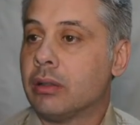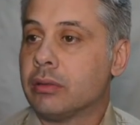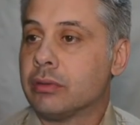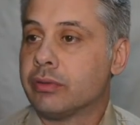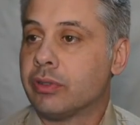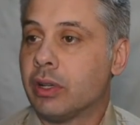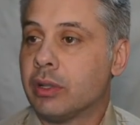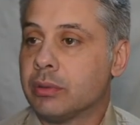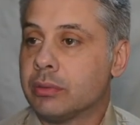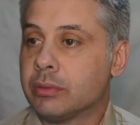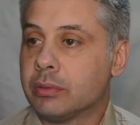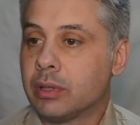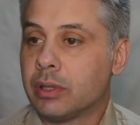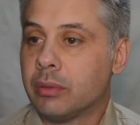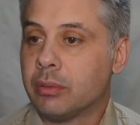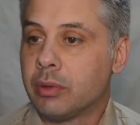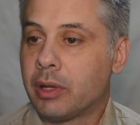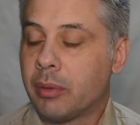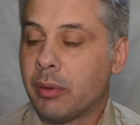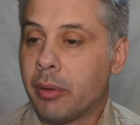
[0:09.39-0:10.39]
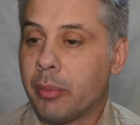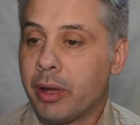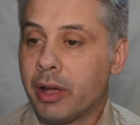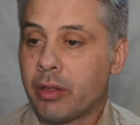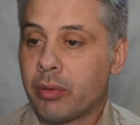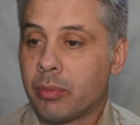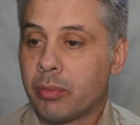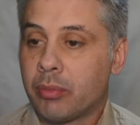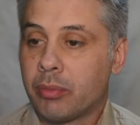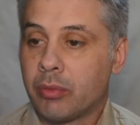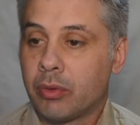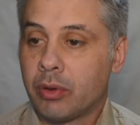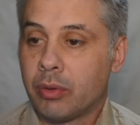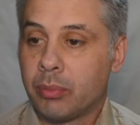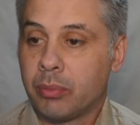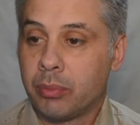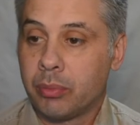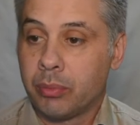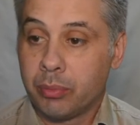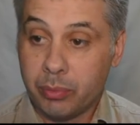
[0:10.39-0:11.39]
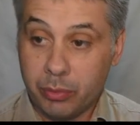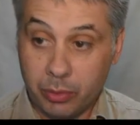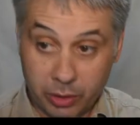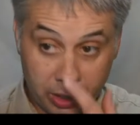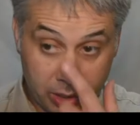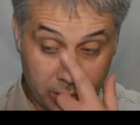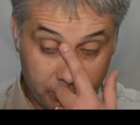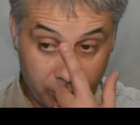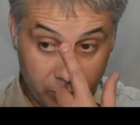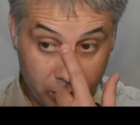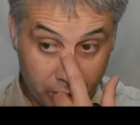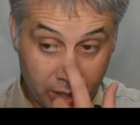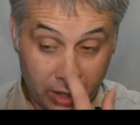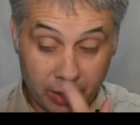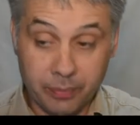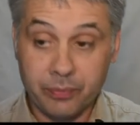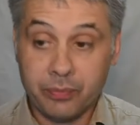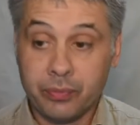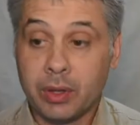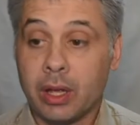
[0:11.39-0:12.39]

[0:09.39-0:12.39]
if I get my mouse pointing here, okay.